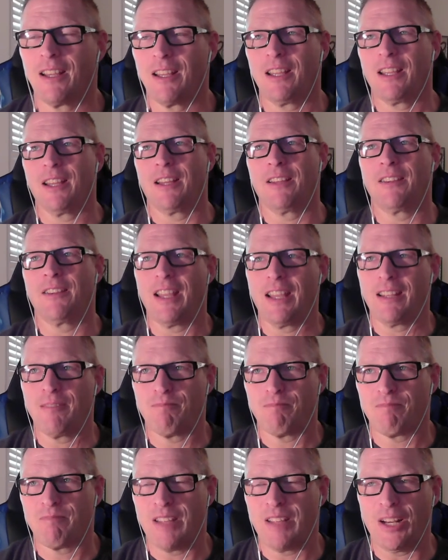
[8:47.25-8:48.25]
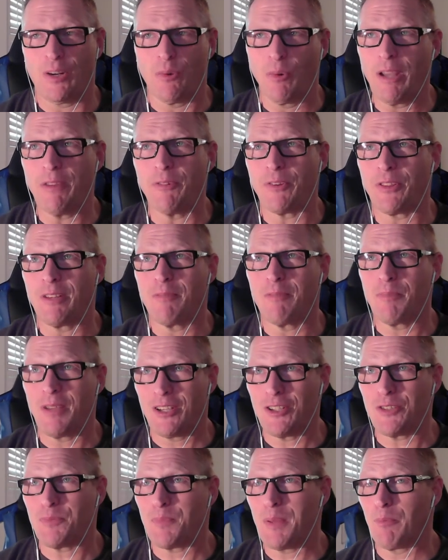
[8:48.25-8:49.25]
and they get away with it
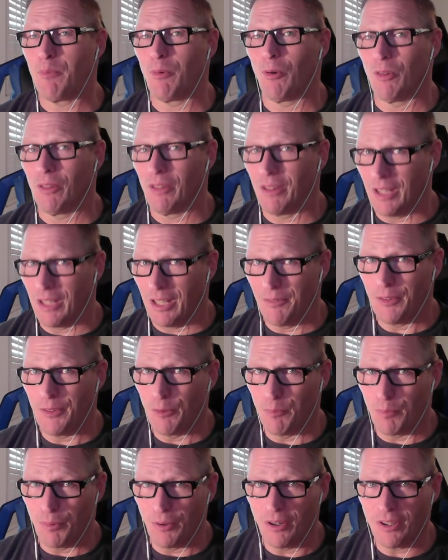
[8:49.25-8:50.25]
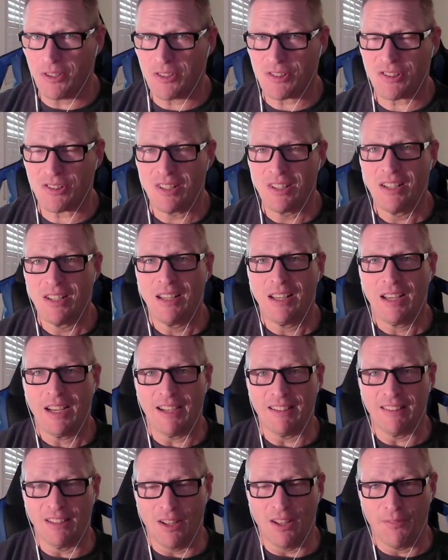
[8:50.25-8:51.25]
because people love their books
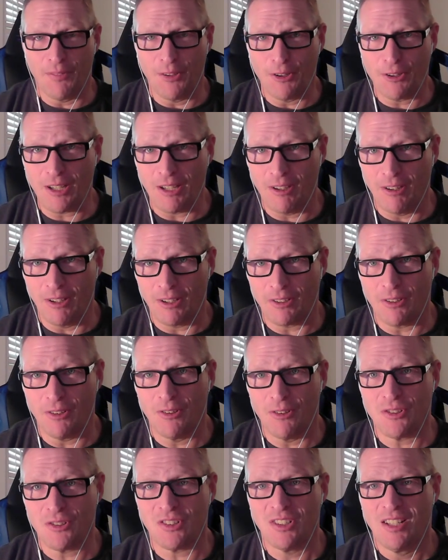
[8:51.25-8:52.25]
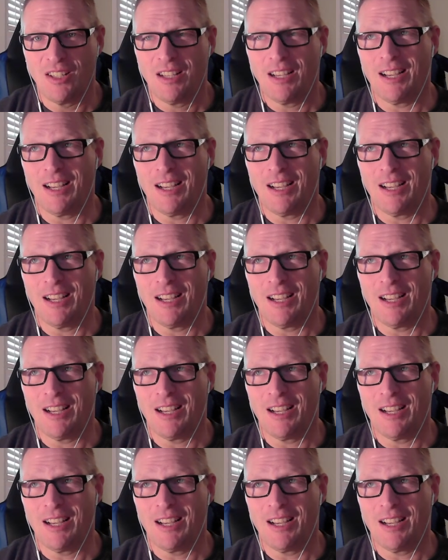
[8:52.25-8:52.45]
and love their characters,